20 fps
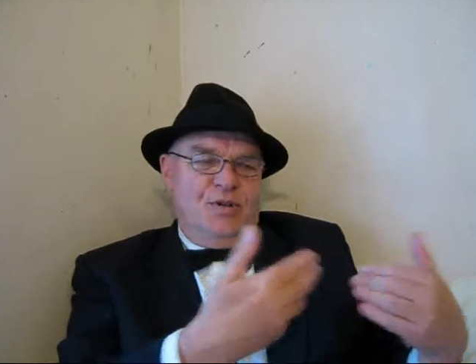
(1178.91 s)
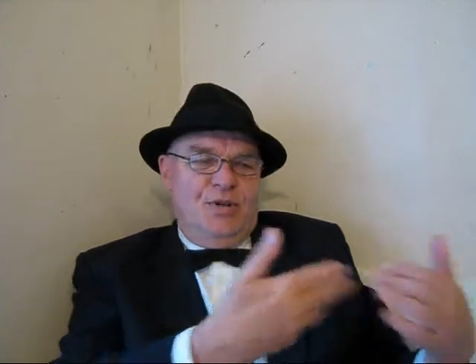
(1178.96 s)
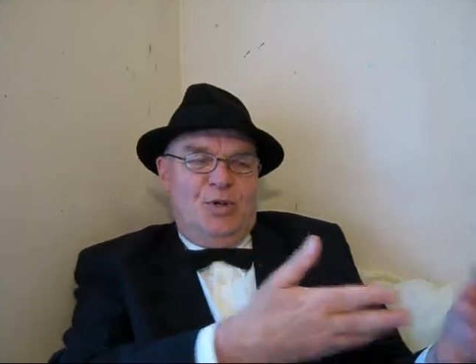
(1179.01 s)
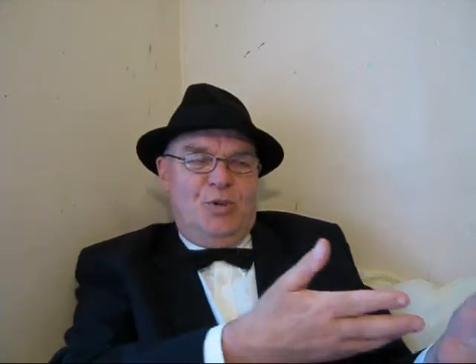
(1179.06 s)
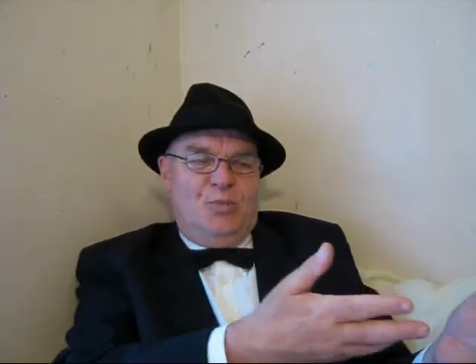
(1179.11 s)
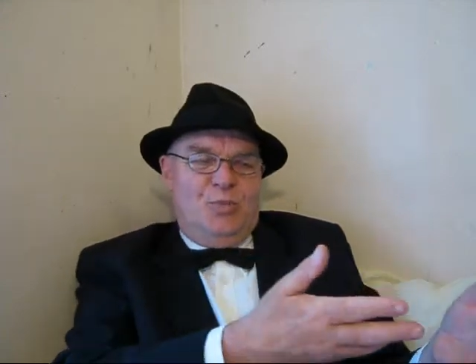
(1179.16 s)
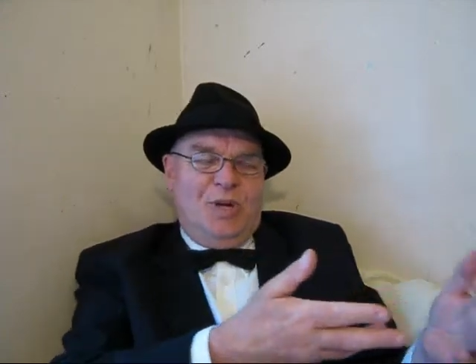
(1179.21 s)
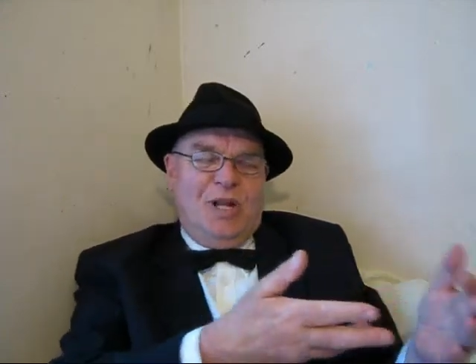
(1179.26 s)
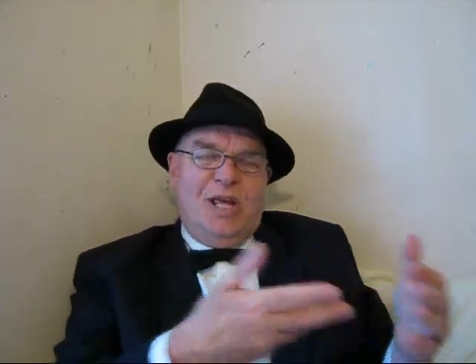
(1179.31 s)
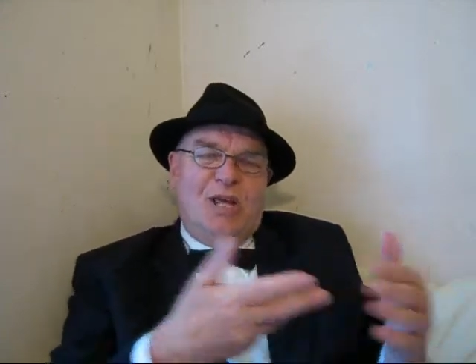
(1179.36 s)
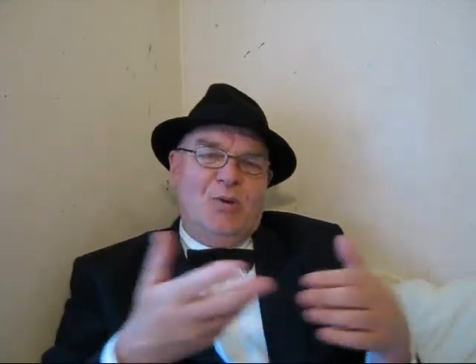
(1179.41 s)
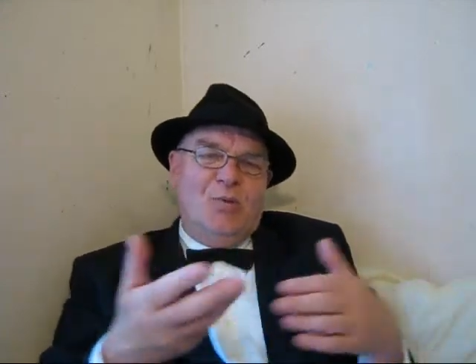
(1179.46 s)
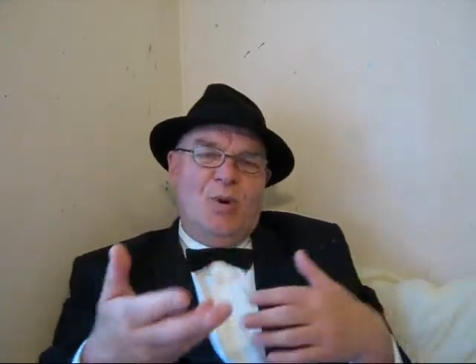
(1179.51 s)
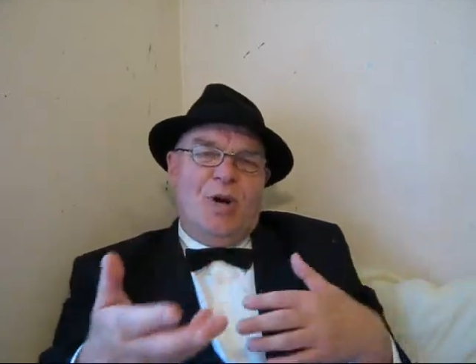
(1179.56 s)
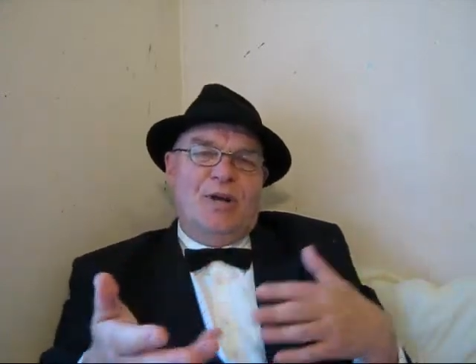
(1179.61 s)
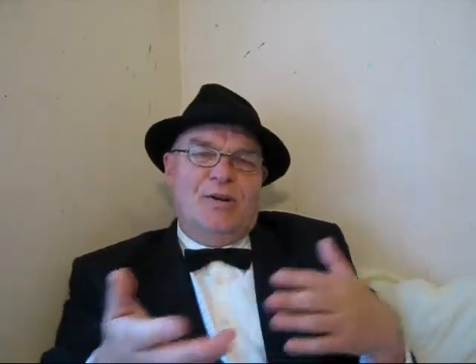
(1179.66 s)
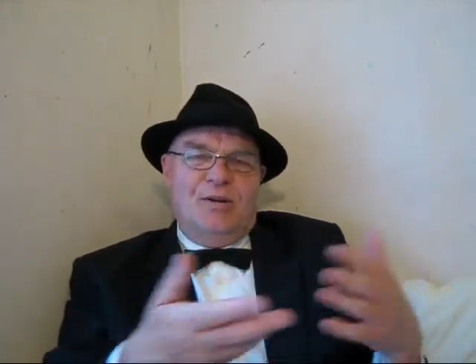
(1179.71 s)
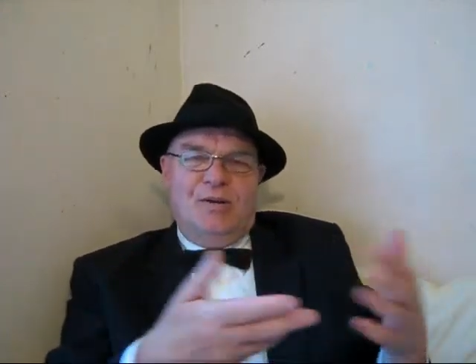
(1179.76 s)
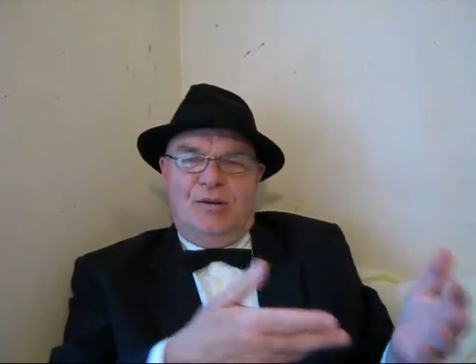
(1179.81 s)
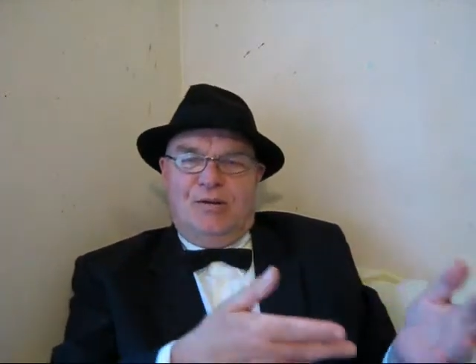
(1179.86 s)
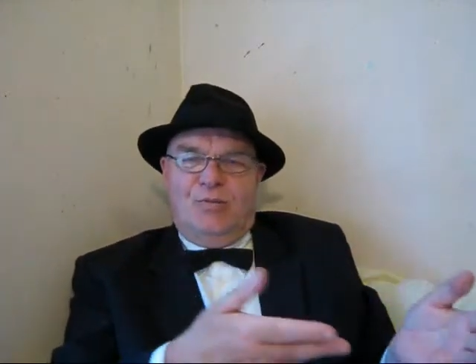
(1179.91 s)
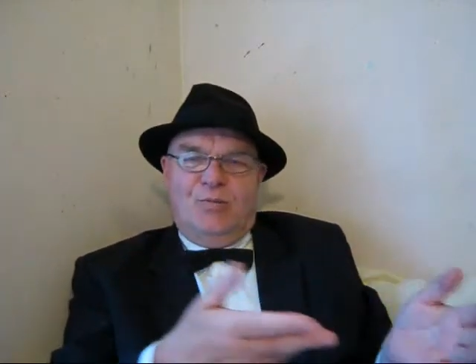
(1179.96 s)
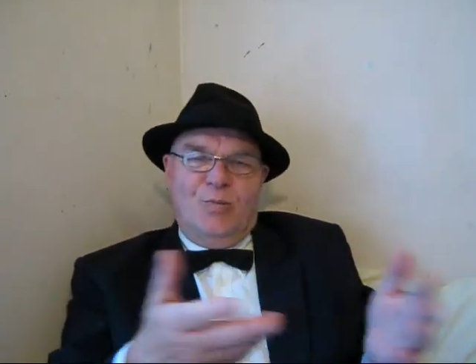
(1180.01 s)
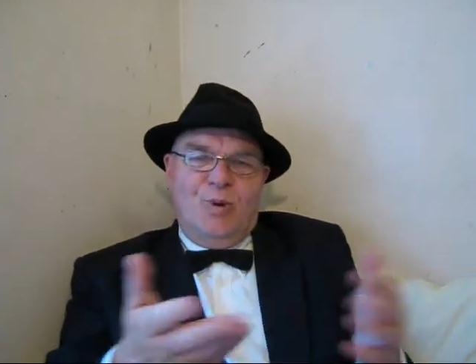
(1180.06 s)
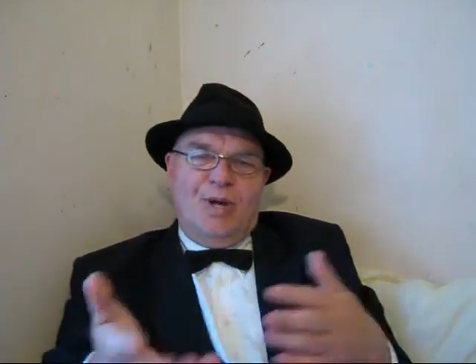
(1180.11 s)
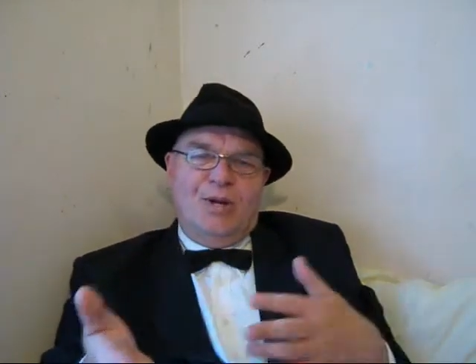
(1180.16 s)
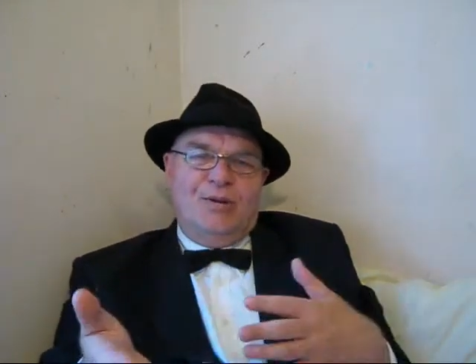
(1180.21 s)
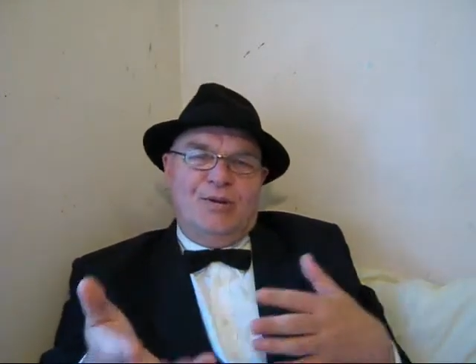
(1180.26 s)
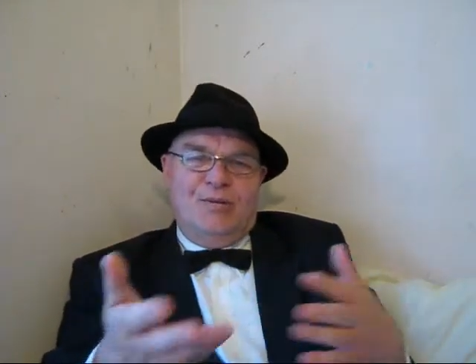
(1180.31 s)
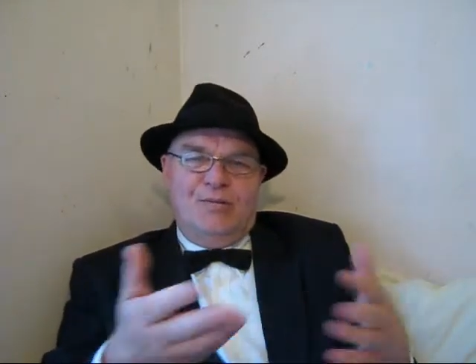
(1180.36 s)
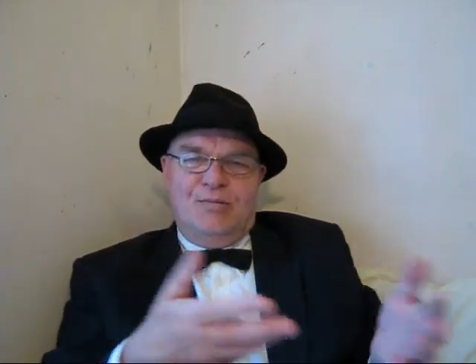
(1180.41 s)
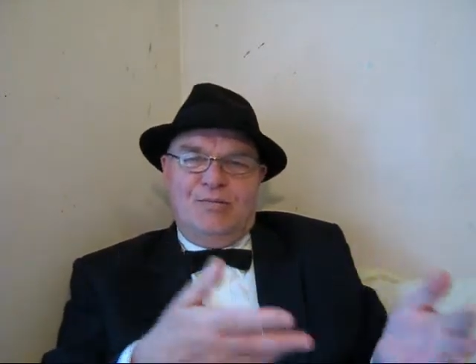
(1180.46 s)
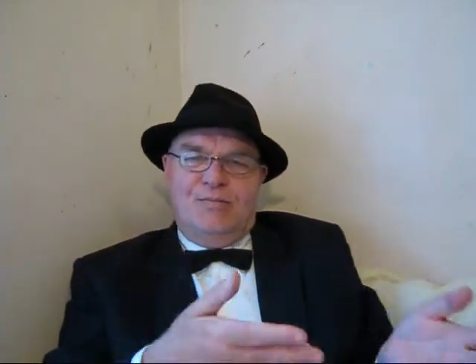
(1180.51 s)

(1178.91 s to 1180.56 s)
play one